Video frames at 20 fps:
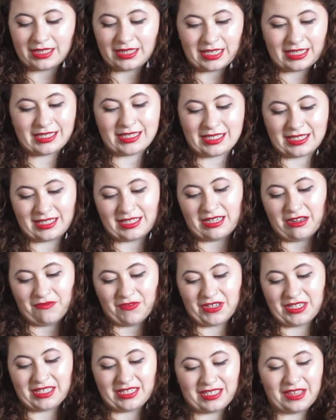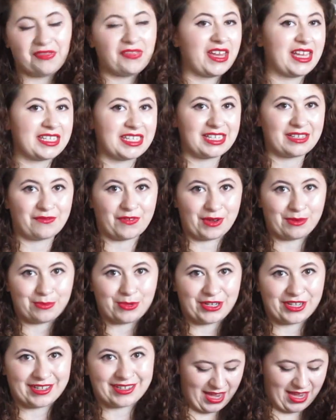This is definitely synthetic
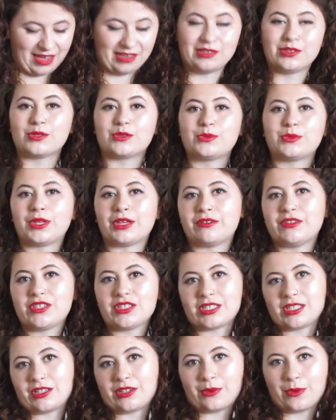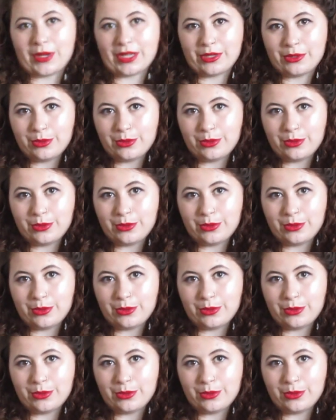fabric, and although it does look quite